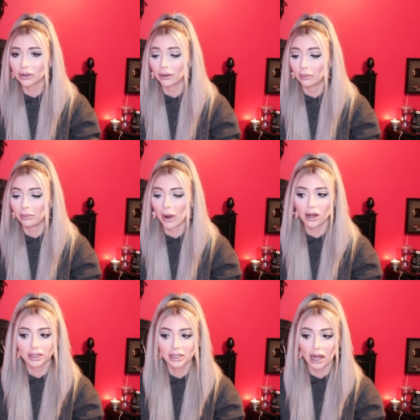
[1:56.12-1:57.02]
with
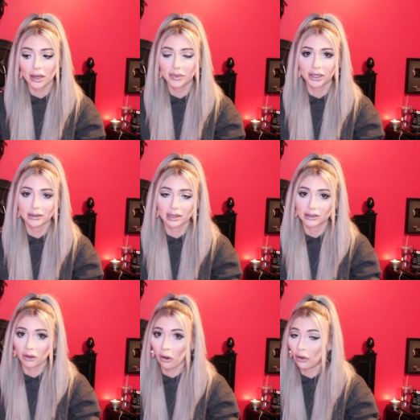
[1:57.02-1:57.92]
box dye because
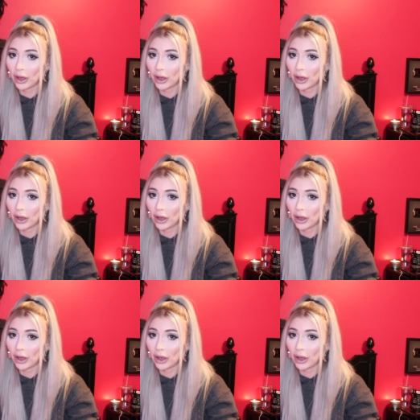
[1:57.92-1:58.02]
that's all